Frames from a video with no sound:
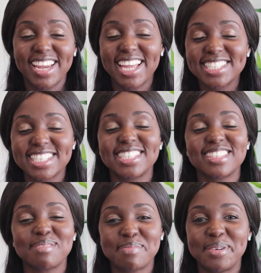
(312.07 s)
And I guess this
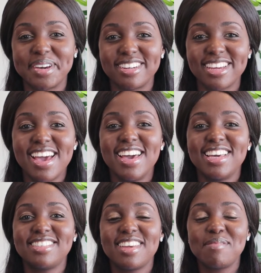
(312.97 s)
is the point,
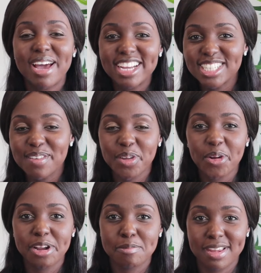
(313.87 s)
is that imagine if
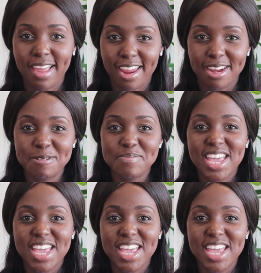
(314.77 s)
you're in a plane